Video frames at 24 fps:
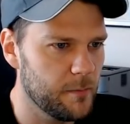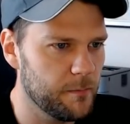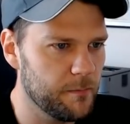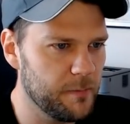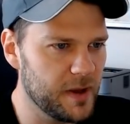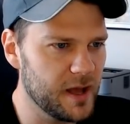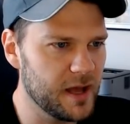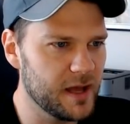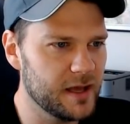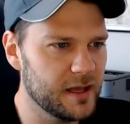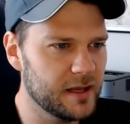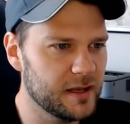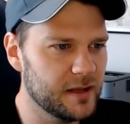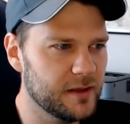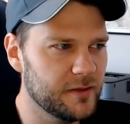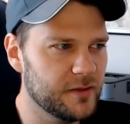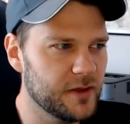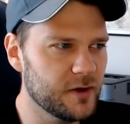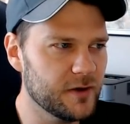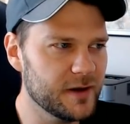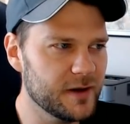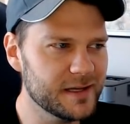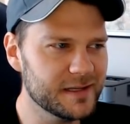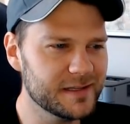But
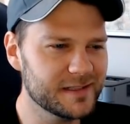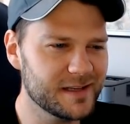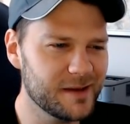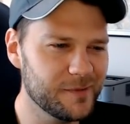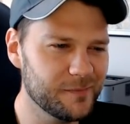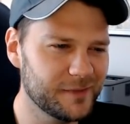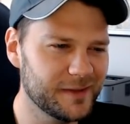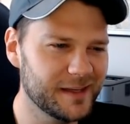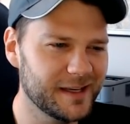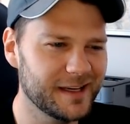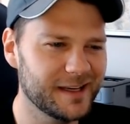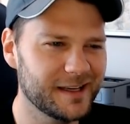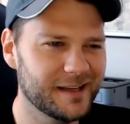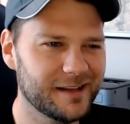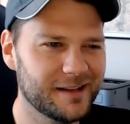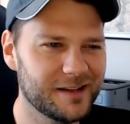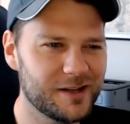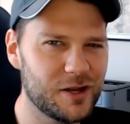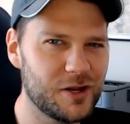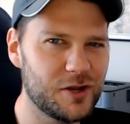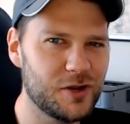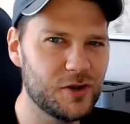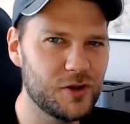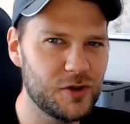there is something
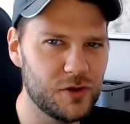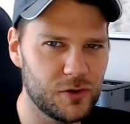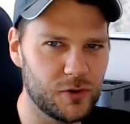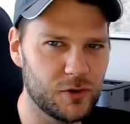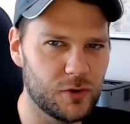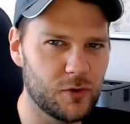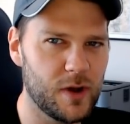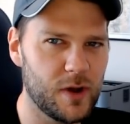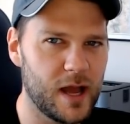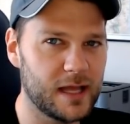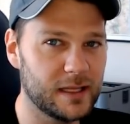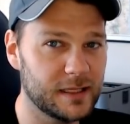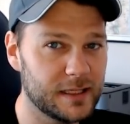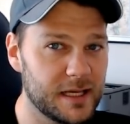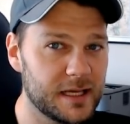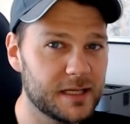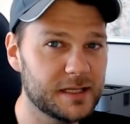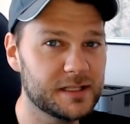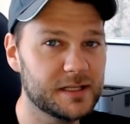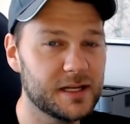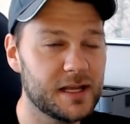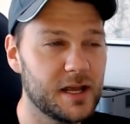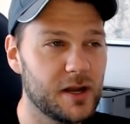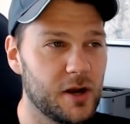new, at
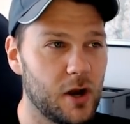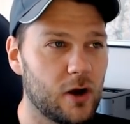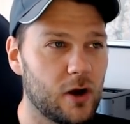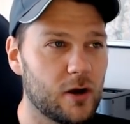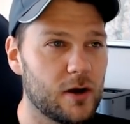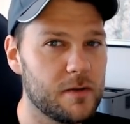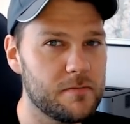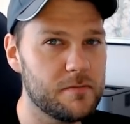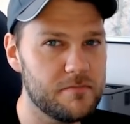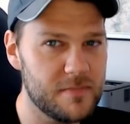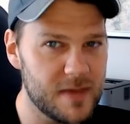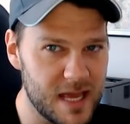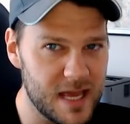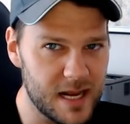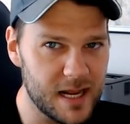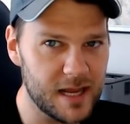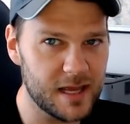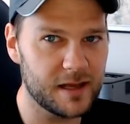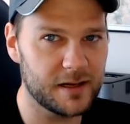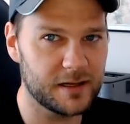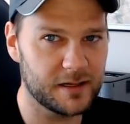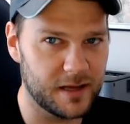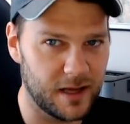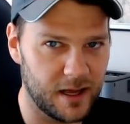least in our
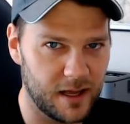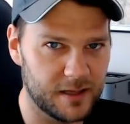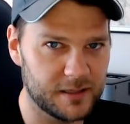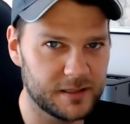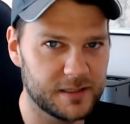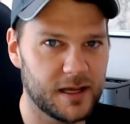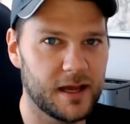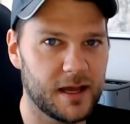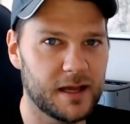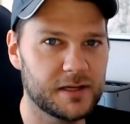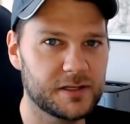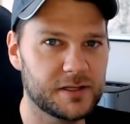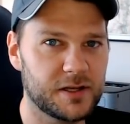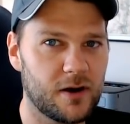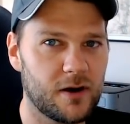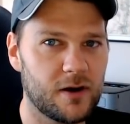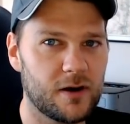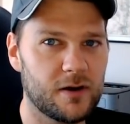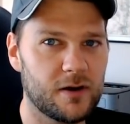immediate context, our